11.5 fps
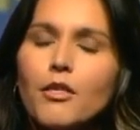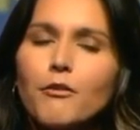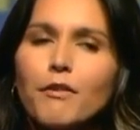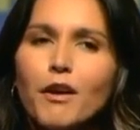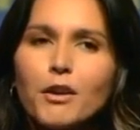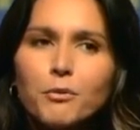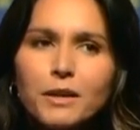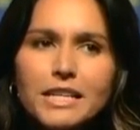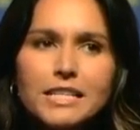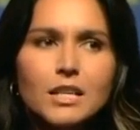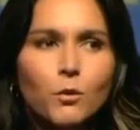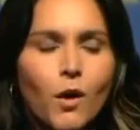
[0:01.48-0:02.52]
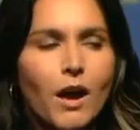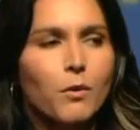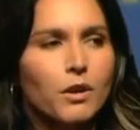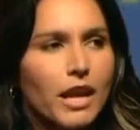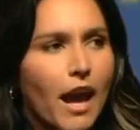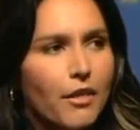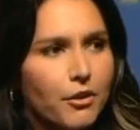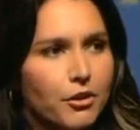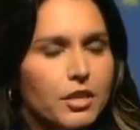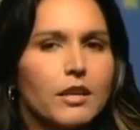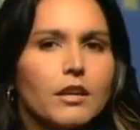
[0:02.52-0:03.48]
Now, the very reason why we're
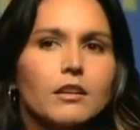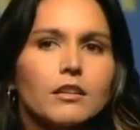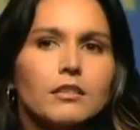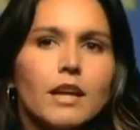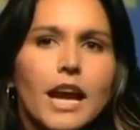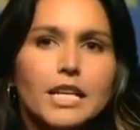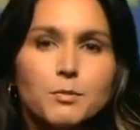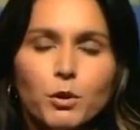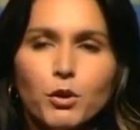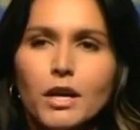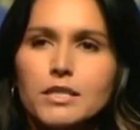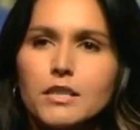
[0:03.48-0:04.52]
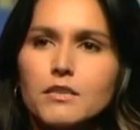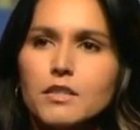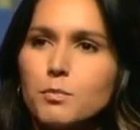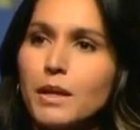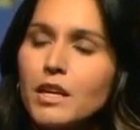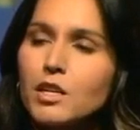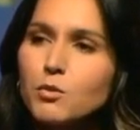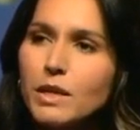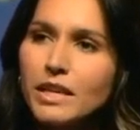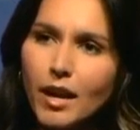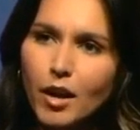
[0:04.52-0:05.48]
gathered here as progressives is
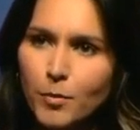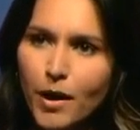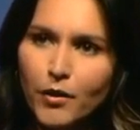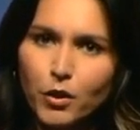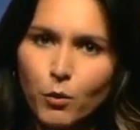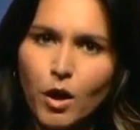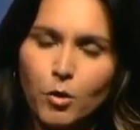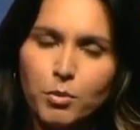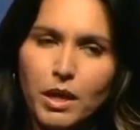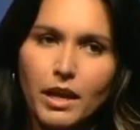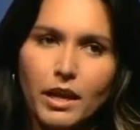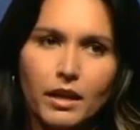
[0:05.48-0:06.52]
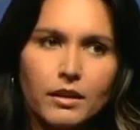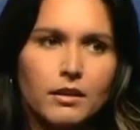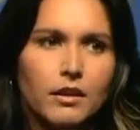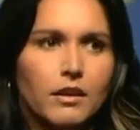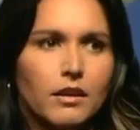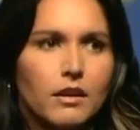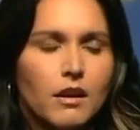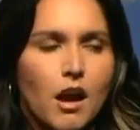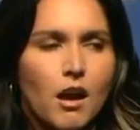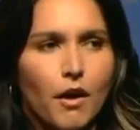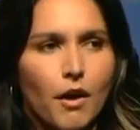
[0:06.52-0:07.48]
because we care about the well-being
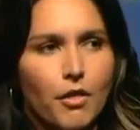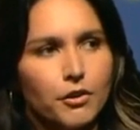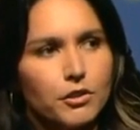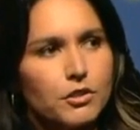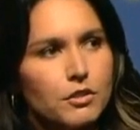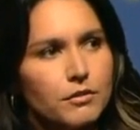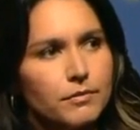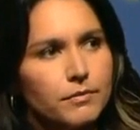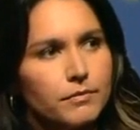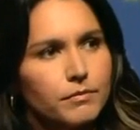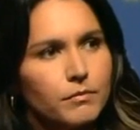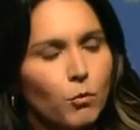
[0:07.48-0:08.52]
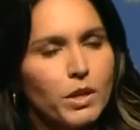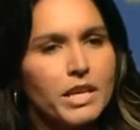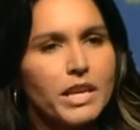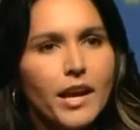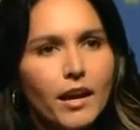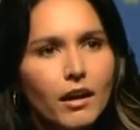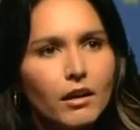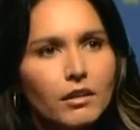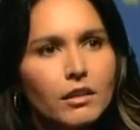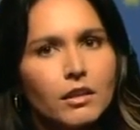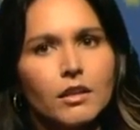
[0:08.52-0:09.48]
of others. We
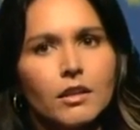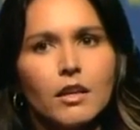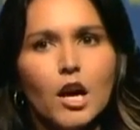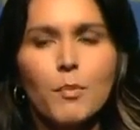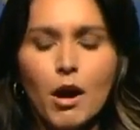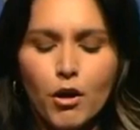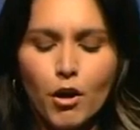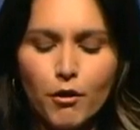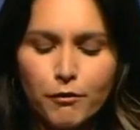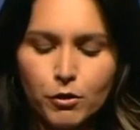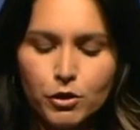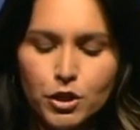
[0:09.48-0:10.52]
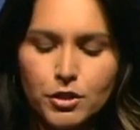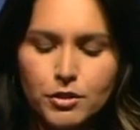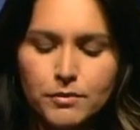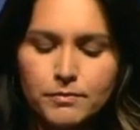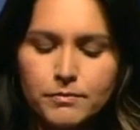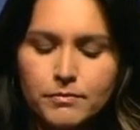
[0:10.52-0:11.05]
care about our future.